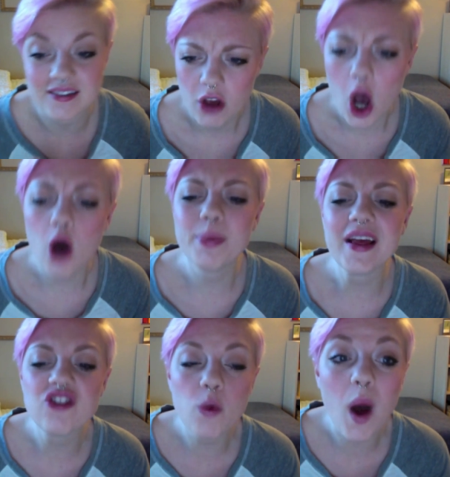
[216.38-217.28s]
Oh,
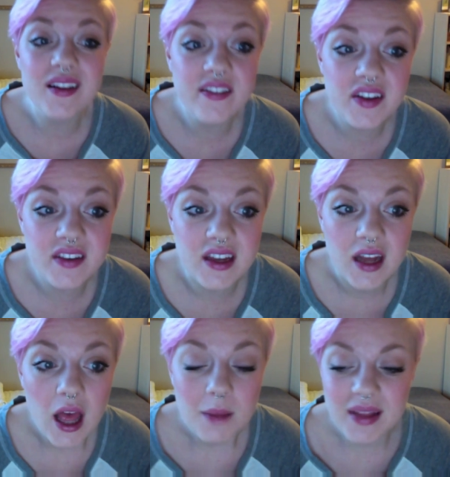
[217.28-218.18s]
place you want to visit!
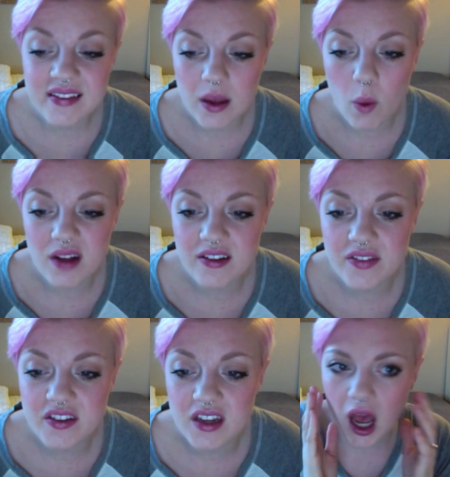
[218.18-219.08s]
Place I want to
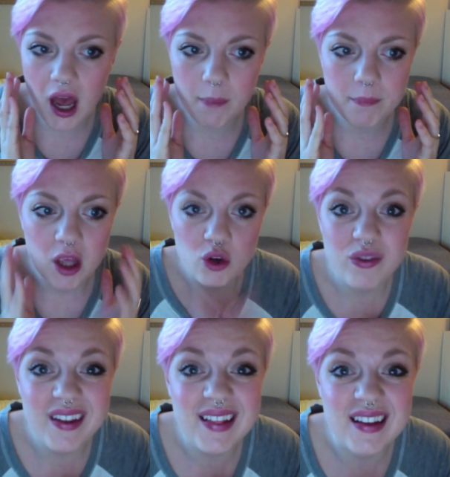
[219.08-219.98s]
visit! New
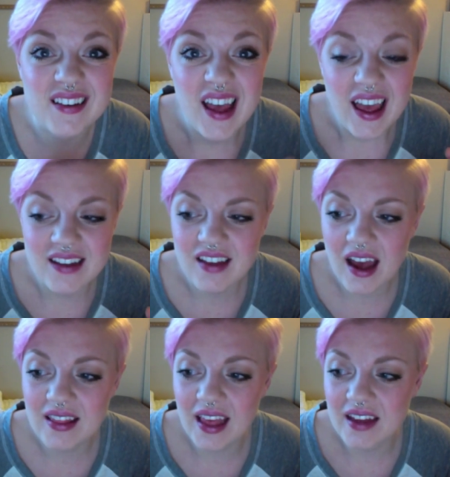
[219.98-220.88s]
Zealand and
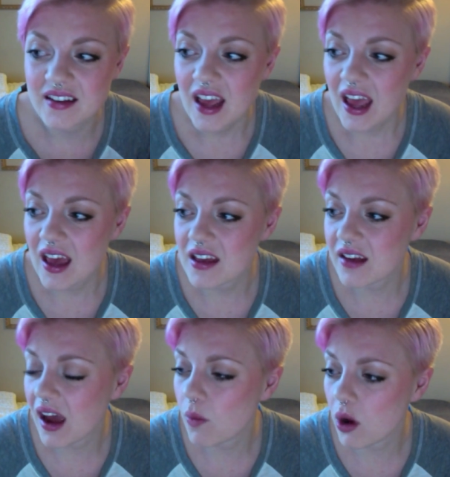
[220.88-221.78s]
Thailand, and
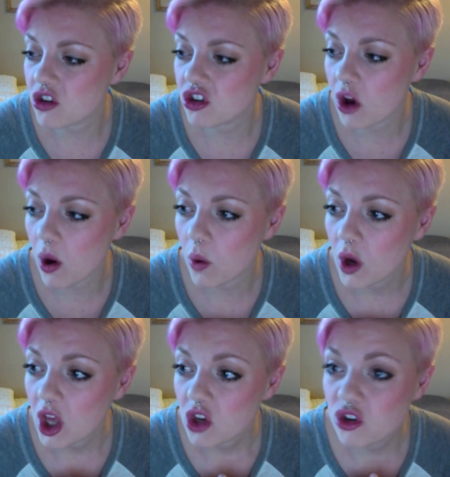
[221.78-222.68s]
I want to go
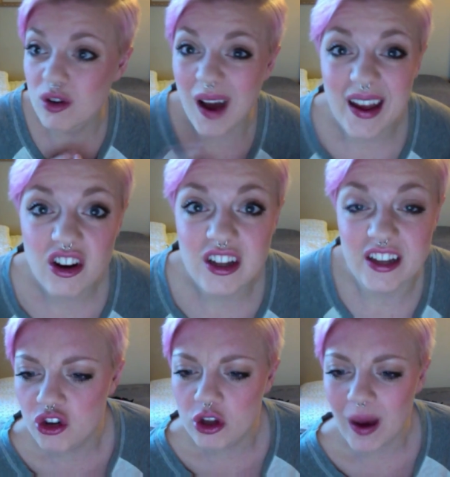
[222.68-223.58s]
to
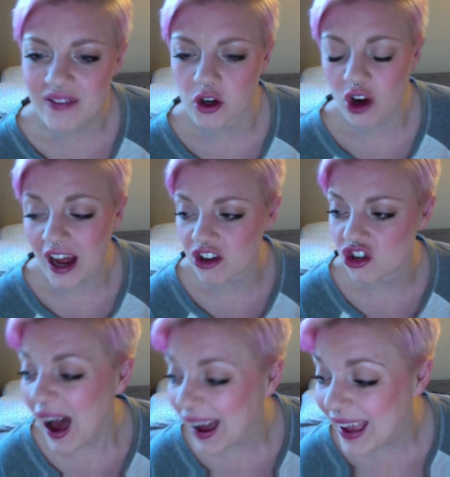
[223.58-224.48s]
Ireland. Do you have a
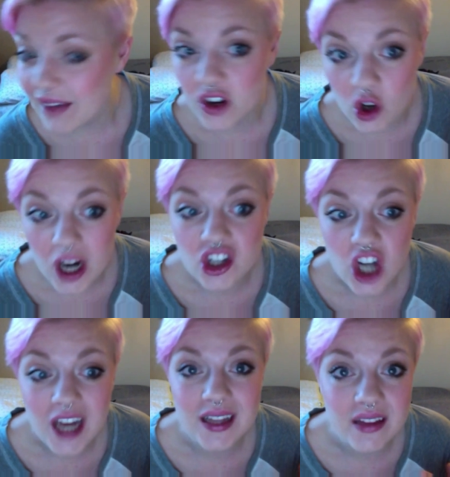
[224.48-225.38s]
crush? I have a crush
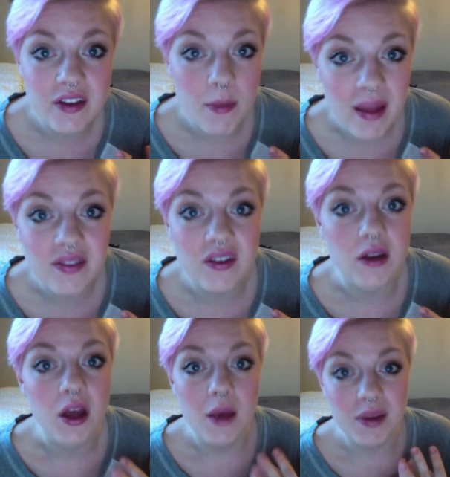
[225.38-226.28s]
on Olivia
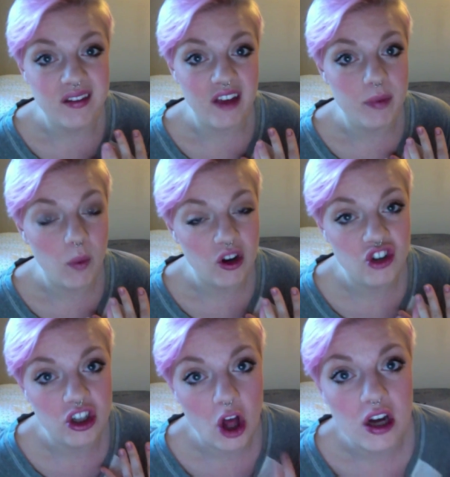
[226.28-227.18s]
Benson because I've been
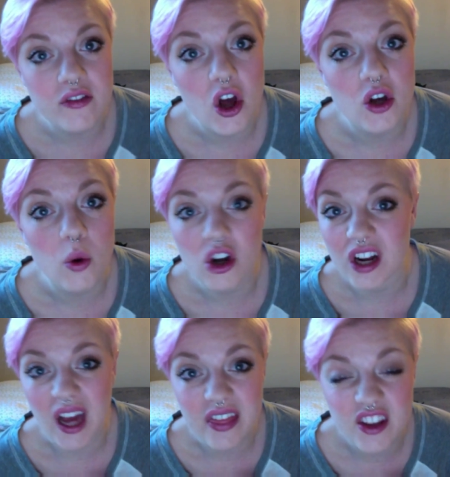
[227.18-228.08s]
watching a lot of Law & Order
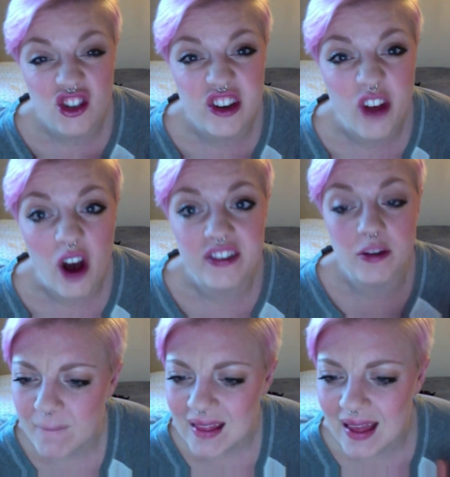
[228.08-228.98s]
and I think she's
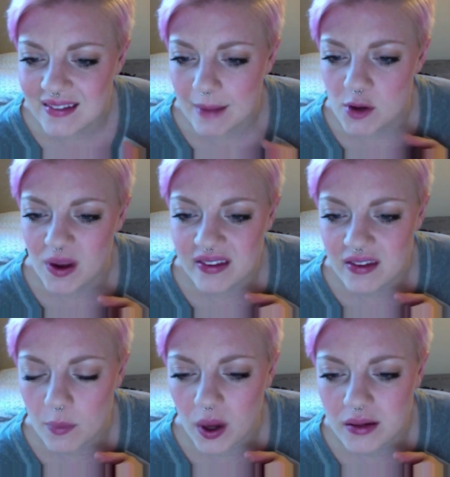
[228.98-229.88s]
awesome. Last time you kissed
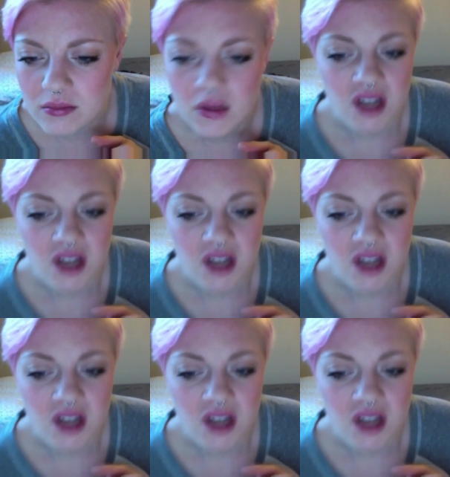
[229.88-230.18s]
someone?